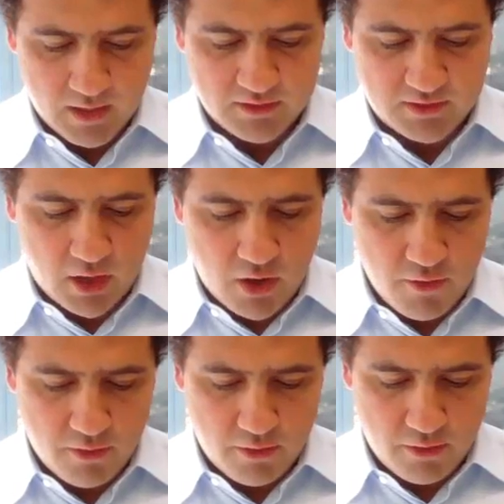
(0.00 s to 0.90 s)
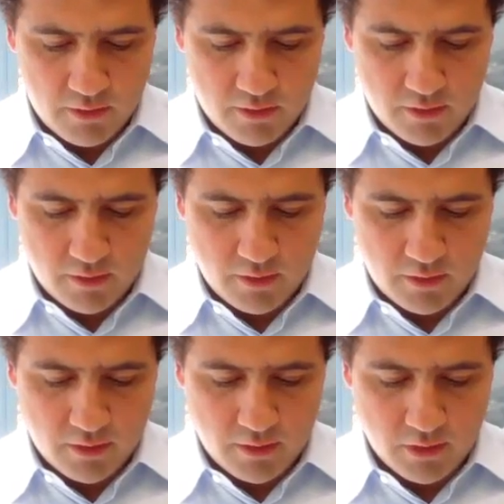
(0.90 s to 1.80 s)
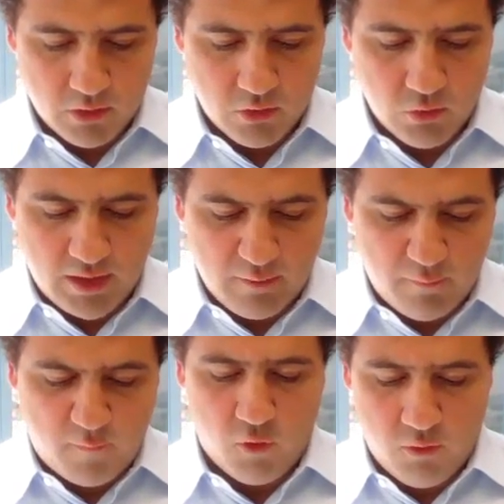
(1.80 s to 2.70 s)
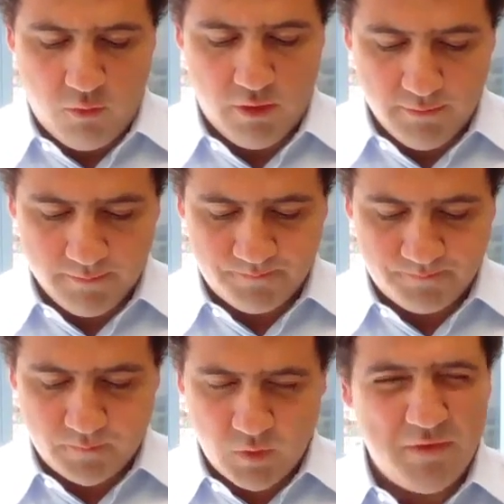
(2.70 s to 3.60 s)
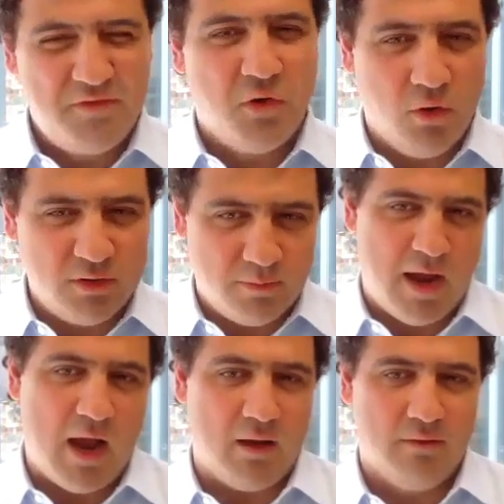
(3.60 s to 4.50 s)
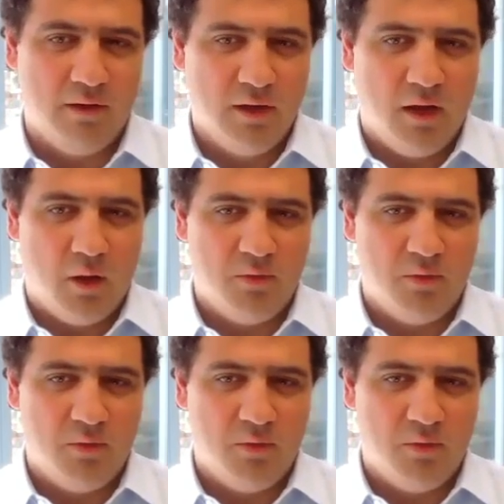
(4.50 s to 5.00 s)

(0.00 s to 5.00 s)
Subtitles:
So looking forward, we've talked about, I